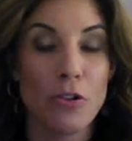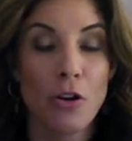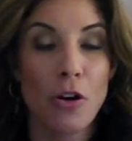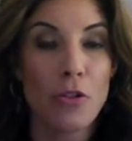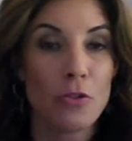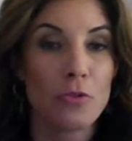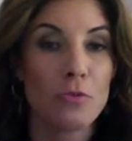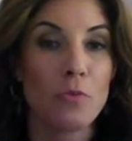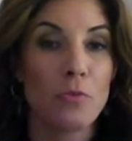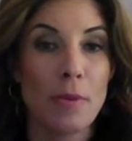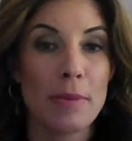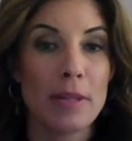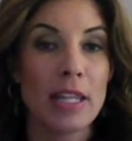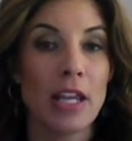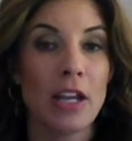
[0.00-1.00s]
or other
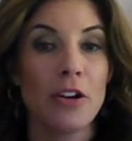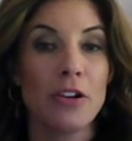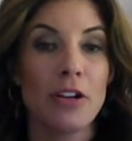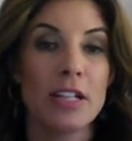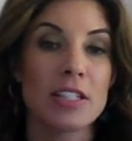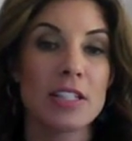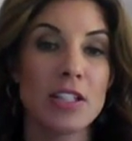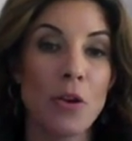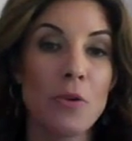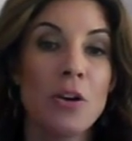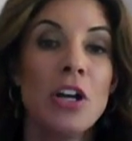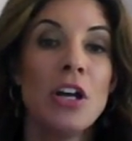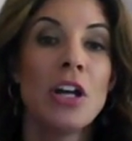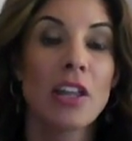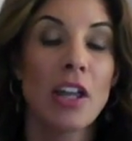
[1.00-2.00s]
women there. And so
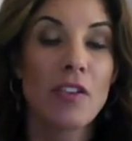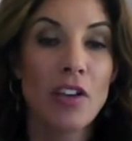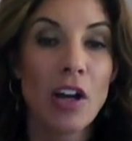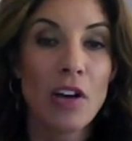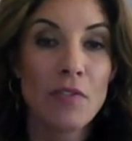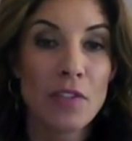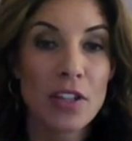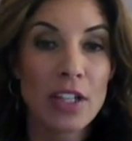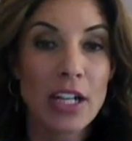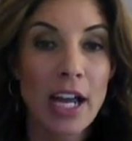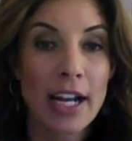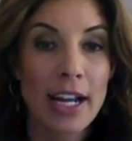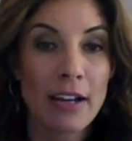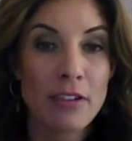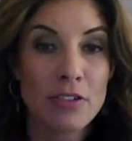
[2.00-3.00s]
they've come for the
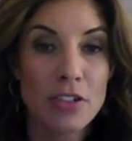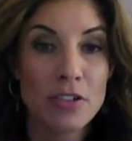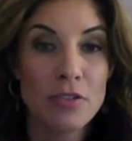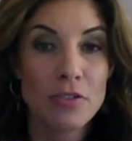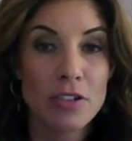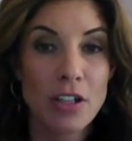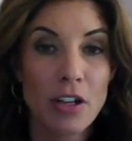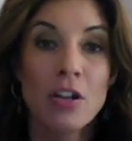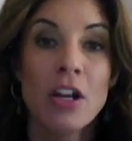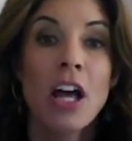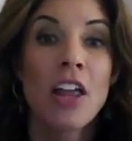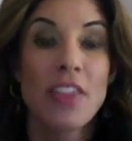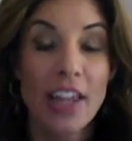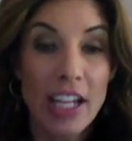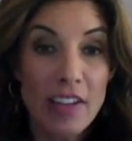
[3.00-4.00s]
night out too. So
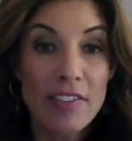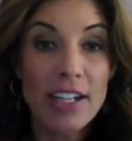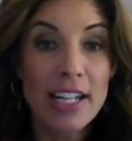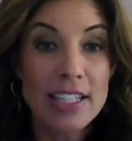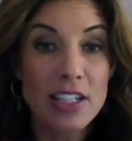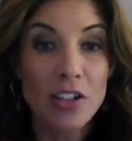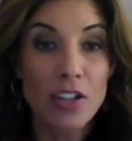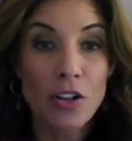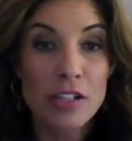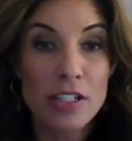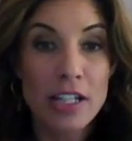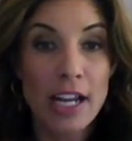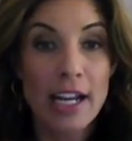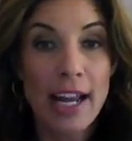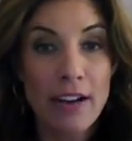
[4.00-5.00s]
think of it as a girls'
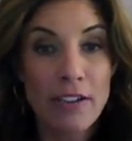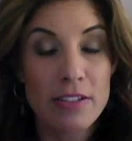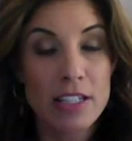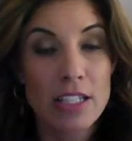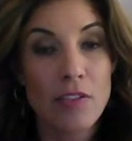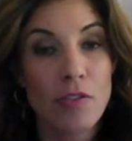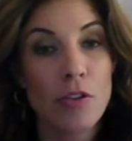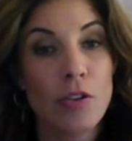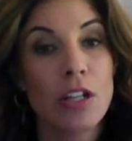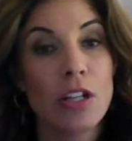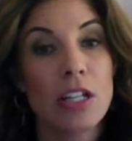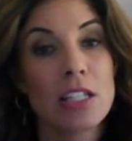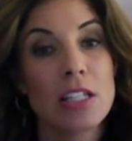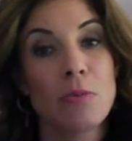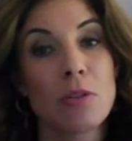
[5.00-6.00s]
night out and see if you can
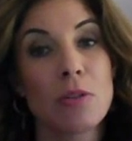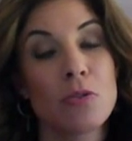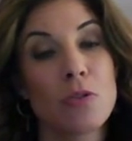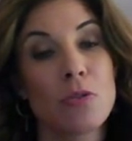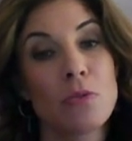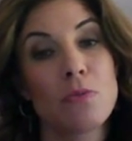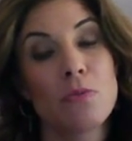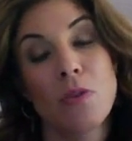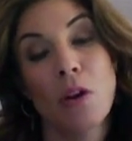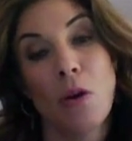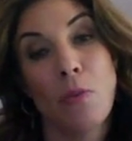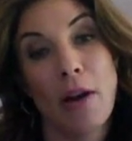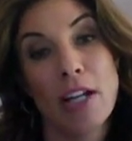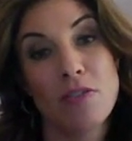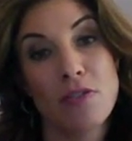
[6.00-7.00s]
get someone to
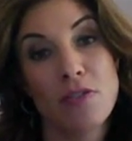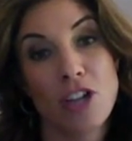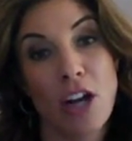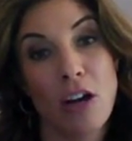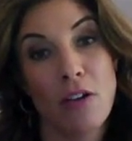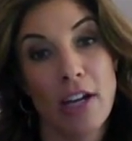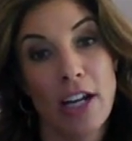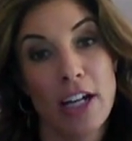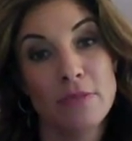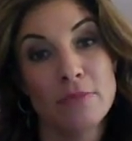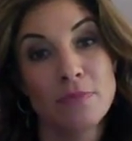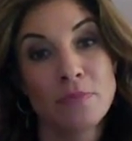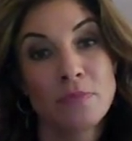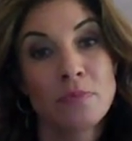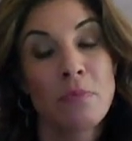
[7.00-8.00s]
arrange for childcare.
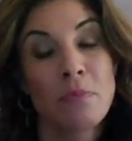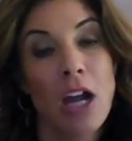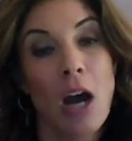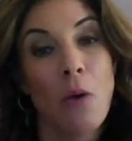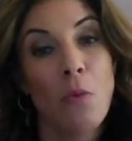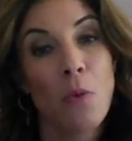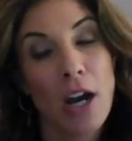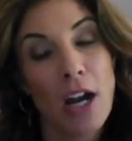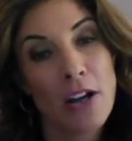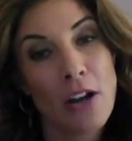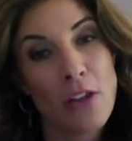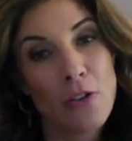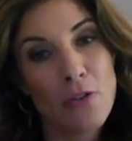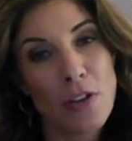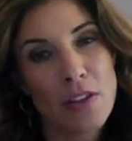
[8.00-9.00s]

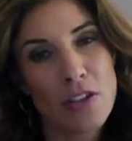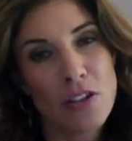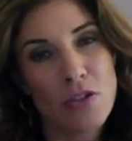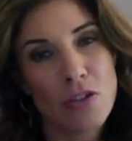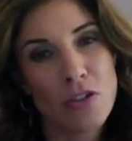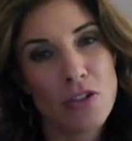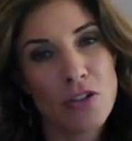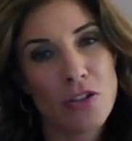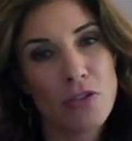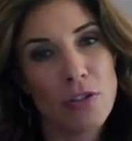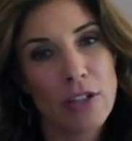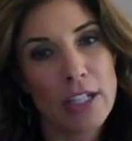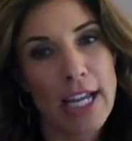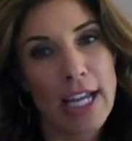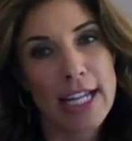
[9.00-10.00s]
Another thing that you could do
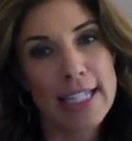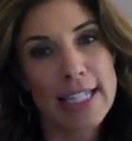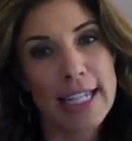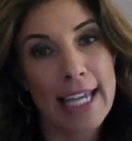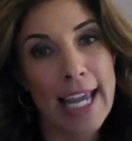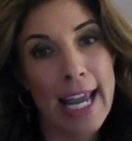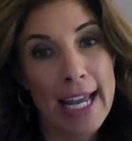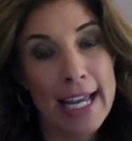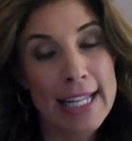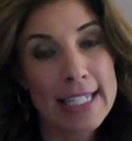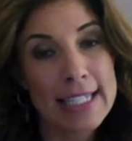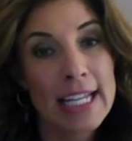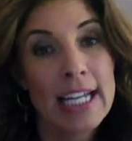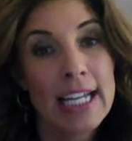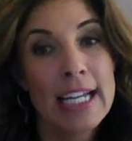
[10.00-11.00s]
in case they can't